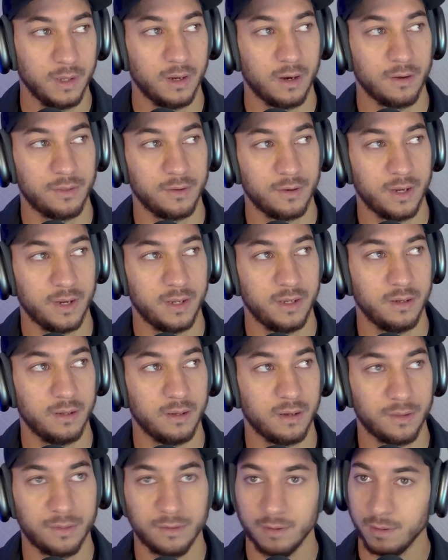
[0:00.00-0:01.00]
Are there any
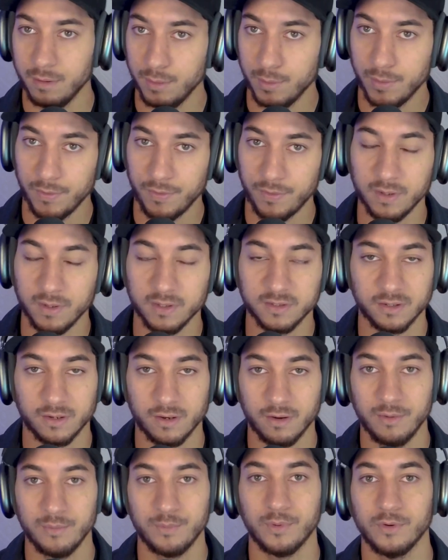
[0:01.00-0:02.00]
other things that
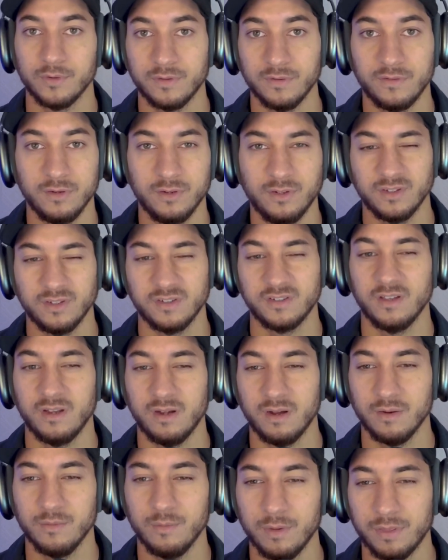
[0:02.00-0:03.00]
are important to
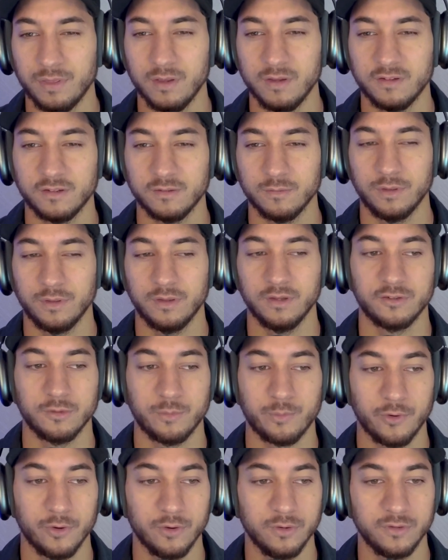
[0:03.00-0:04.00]
consider with this
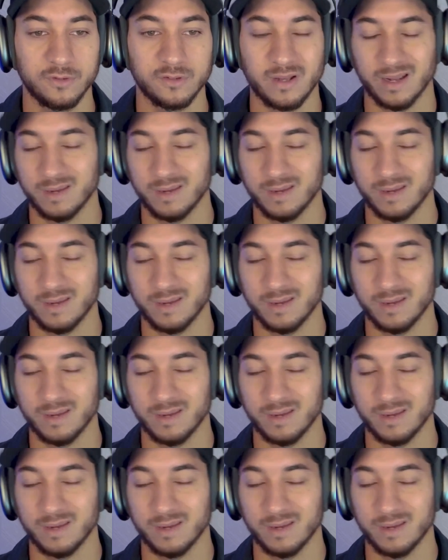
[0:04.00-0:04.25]
approach,